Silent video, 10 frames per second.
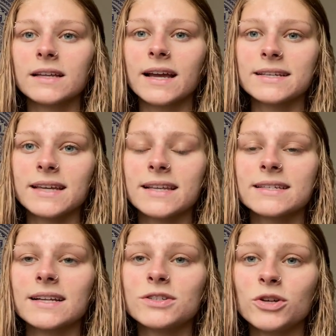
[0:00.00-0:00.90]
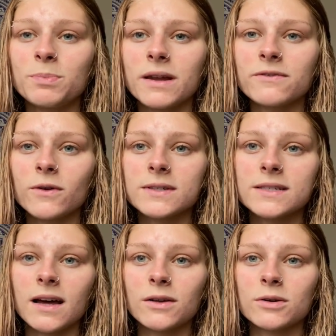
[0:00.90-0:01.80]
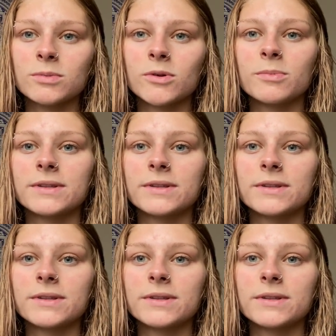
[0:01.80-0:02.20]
Like I said, it's not too painful, it's tolerable,